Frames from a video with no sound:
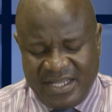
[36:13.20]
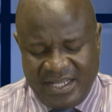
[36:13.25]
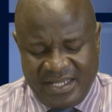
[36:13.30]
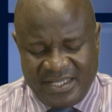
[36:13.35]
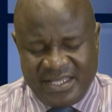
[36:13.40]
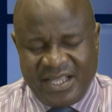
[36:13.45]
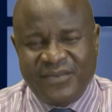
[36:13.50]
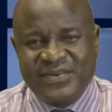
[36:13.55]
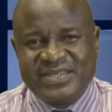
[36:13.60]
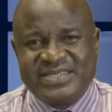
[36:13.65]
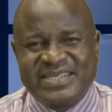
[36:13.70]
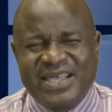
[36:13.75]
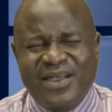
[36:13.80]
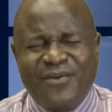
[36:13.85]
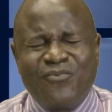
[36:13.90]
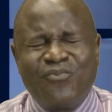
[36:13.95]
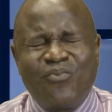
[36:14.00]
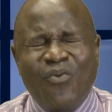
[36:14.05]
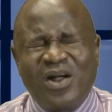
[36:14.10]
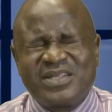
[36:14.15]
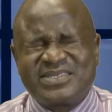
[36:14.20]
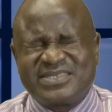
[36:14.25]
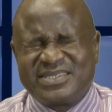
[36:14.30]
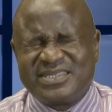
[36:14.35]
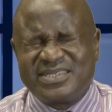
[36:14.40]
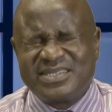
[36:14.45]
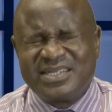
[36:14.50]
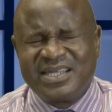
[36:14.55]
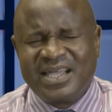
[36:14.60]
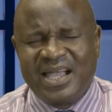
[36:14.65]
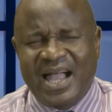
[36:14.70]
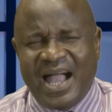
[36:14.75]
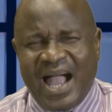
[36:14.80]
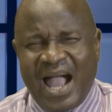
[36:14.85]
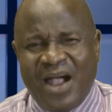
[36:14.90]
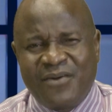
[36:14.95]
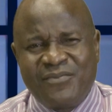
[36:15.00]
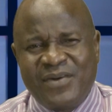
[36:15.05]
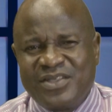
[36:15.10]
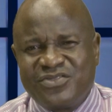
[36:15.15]
they will say, what
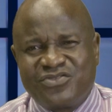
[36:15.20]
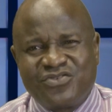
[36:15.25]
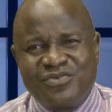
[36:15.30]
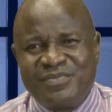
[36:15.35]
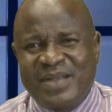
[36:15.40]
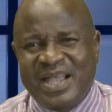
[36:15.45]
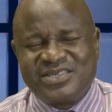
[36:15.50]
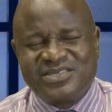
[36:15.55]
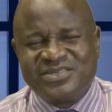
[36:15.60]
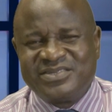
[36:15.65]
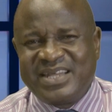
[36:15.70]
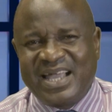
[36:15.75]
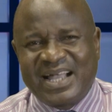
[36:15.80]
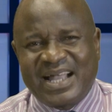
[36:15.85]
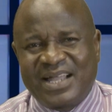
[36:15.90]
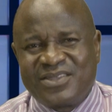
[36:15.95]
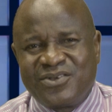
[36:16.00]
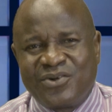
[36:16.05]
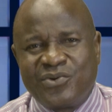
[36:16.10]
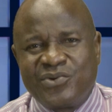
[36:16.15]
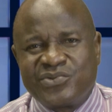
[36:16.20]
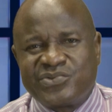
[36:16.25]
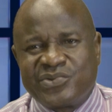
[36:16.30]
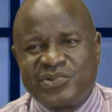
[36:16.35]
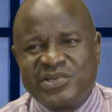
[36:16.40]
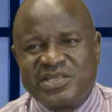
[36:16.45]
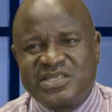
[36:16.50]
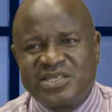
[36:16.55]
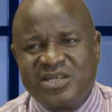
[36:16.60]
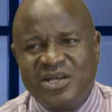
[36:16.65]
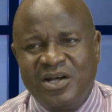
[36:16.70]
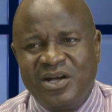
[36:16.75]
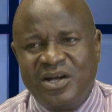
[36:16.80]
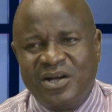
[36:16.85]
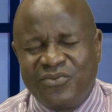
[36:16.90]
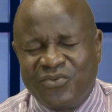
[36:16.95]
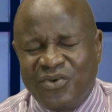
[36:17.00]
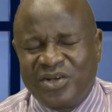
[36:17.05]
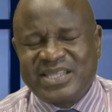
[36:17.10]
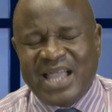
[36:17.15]
I went through, my children cannot go through it.
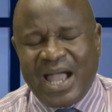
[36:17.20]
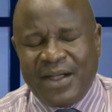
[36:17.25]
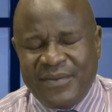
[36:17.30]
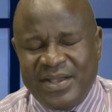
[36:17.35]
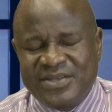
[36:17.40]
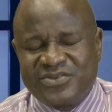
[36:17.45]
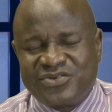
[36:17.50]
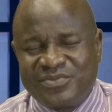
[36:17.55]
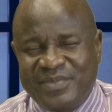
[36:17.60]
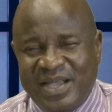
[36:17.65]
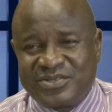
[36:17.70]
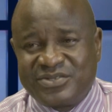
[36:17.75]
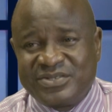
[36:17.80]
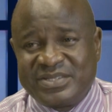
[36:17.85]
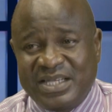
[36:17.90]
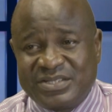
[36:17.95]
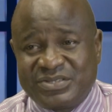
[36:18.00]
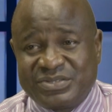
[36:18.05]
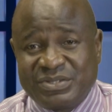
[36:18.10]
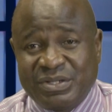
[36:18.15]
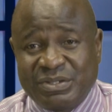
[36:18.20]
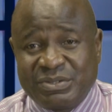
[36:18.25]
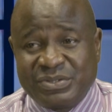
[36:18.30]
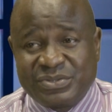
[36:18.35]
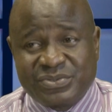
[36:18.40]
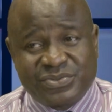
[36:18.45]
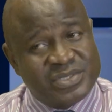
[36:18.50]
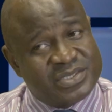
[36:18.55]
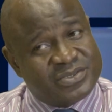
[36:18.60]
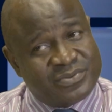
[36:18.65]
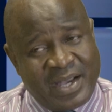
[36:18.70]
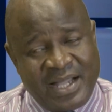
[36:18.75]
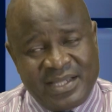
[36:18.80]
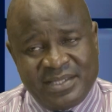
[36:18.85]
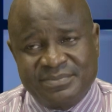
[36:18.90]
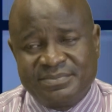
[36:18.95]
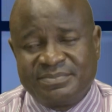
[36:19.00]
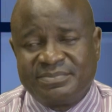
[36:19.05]
What I went through, my children should not go through it. Well,